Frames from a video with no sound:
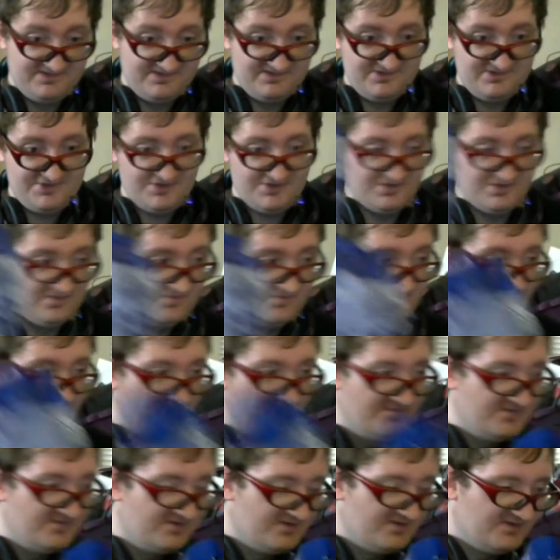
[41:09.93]
two
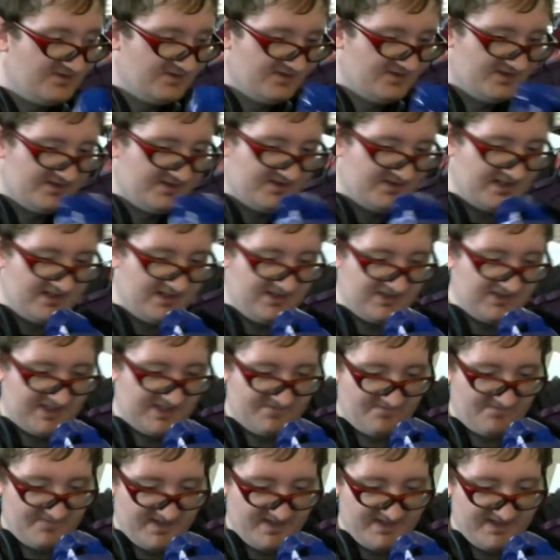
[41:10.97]
that he's
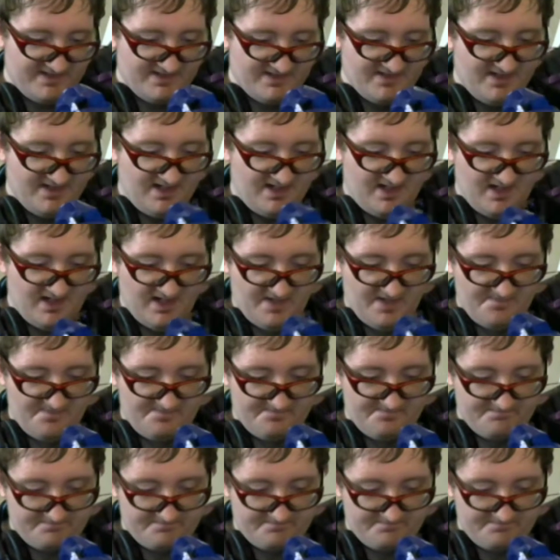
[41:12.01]
given me. But